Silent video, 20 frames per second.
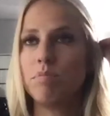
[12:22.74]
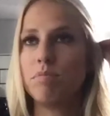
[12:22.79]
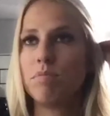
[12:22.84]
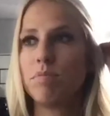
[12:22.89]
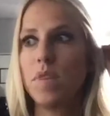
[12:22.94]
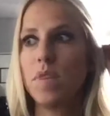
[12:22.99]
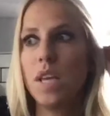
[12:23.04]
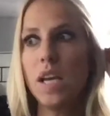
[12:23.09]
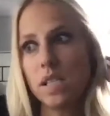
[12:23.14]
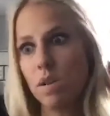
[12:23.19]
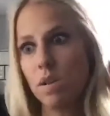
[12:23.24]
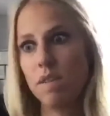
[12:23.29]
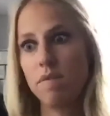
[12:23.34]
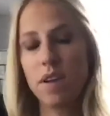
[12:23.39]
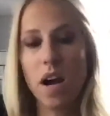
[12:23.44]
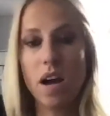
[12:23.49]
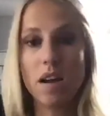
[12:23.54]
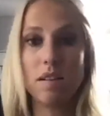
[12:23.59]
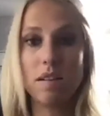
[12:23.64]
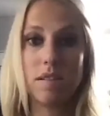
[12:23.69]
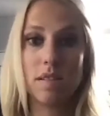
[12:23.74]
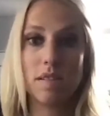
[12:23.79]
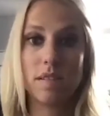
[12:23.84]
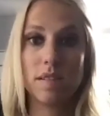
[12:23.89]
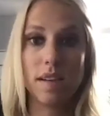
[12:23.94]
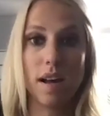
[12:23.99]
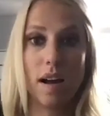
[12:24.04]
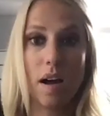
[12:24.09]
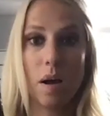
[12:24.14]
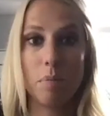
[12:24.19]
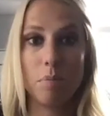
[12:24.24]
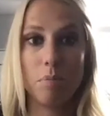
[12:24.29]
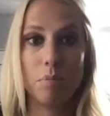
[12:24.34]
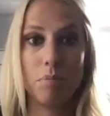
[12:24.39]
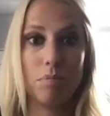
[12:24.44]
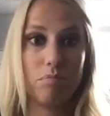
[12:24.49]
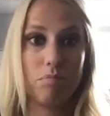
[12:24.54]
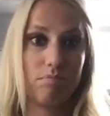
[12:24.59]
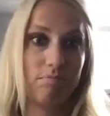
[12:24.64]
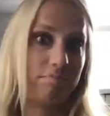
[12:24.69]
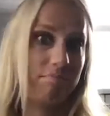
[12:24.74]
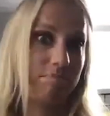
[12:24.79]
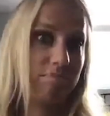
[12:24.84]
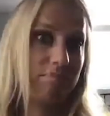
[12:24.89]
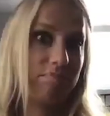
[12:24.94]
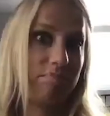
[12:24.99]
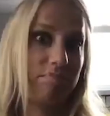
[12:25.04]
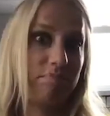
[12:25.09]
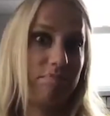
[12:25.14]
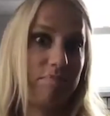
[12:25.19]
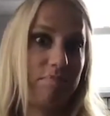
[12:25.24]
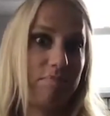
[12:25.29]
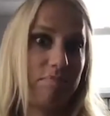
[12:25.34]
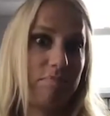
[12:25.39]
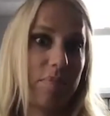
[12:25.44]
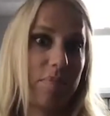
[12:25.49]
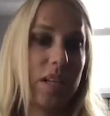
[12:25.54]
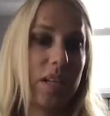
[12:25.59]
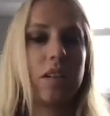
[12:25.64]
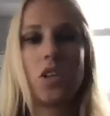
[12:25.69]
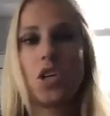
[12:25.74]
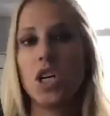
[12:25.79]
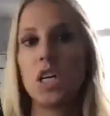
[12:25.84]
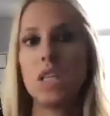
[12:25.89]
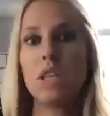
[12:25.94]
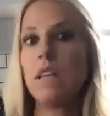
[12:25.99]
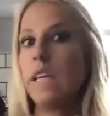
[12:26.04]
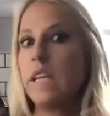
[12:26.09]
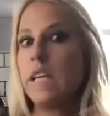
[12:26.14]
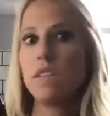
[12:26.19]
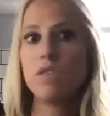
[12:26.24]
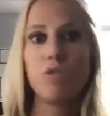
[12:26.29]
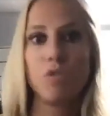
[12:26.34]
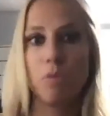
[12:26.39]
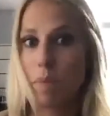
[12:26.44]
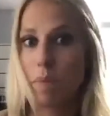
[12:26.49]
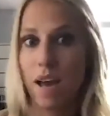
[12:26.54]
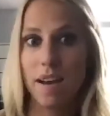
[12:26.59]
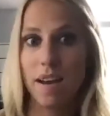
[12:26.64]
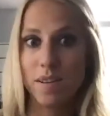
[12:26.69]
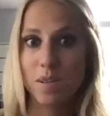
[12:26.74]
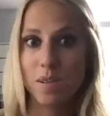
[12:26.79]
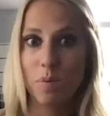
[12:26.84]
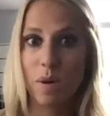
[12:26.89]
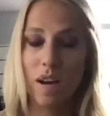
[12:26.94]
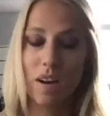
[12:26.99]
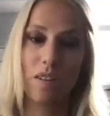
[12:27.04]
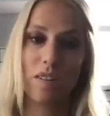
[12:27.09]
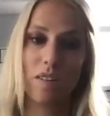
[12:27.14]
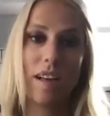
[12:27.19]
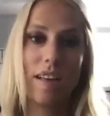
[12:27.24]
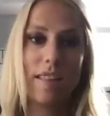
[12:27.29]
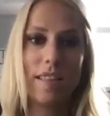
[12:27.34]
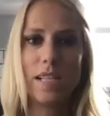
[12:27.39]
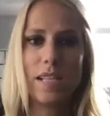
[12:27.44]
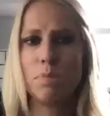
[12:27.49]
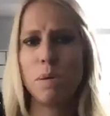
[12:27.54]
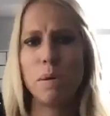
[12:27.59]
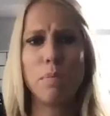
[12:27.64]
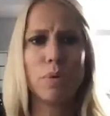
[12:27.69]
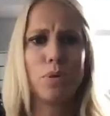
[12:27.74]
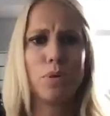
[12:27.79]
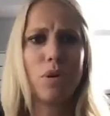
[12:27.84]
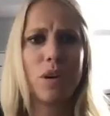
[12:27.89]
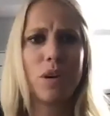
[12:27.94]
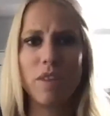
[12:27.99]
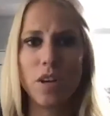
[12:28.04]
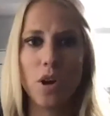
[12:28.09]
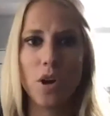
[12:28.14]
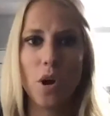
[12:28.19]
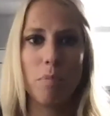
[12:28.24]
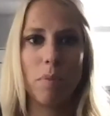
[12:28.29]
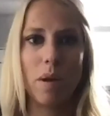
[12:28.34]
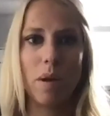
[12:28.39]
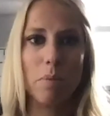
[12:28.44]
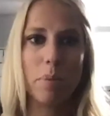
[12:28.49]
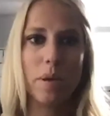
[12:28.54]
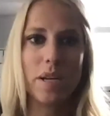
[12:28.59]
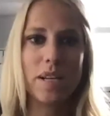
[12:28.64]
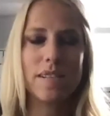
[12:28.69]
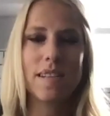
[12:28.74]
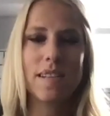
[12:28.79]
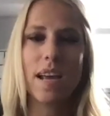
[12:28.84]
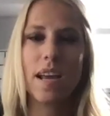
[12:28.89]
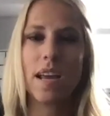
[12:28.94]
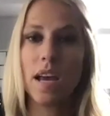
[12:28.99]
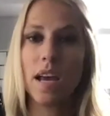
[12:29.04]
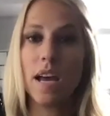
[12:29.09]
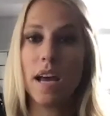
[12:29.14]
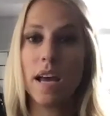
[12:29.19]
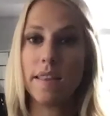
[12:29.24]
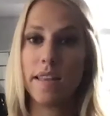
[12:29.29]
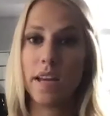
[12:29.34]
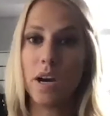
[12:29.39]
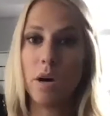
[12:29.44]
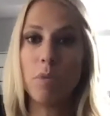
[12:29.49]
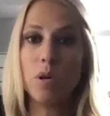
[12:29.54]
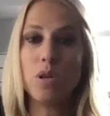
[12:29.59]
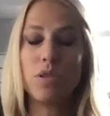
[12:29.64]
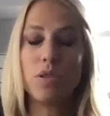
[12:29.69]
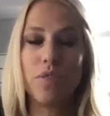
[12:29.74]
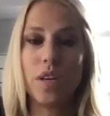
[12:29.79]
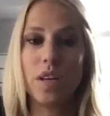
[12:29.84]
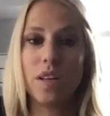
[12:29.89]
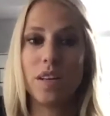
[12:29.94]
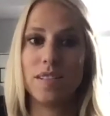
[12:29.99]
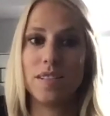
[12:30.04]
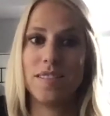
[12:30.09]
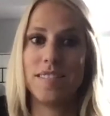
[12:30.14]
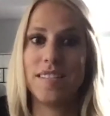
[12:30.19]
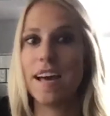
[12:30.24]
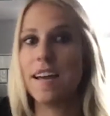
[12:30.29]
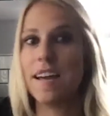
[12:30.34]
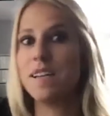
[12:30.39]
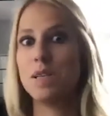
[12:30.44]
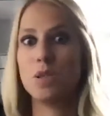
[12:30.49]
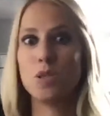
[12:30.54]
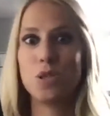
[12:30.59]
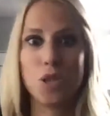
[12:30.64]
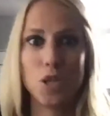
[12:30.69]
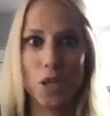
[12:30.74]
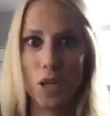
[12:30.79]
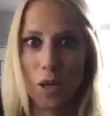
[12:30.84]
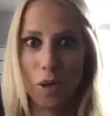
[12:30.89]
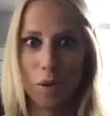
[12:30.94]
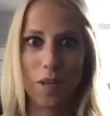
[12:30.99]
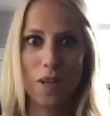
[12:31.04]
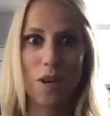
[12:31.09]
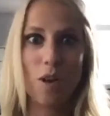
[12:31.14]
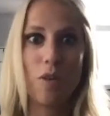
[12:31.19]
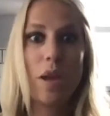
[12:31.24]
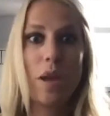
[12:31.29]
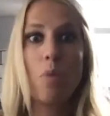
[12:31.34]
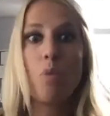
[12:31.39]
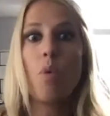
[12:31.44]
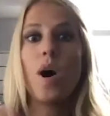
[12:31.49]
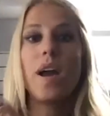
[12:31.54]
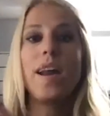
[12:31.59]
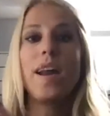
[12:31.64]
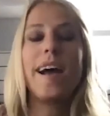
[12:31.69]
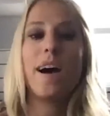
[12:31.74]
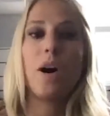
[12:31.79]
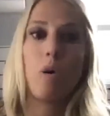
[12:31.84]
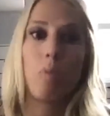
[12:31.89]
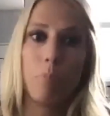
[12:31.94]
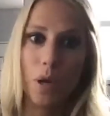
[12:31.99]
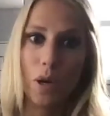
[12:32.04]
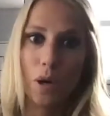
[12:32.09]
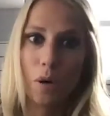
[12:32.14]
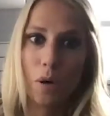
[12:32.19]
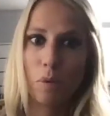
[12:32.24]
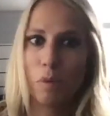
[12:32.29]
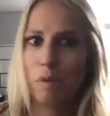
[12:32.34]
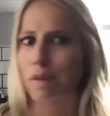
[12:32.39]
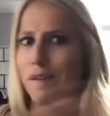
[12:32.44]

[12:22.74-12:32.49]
yeah, so I've gotten some good leads from that as well. And these people don't even know me, but it's like, they almost feel indebted to you. They want to help you.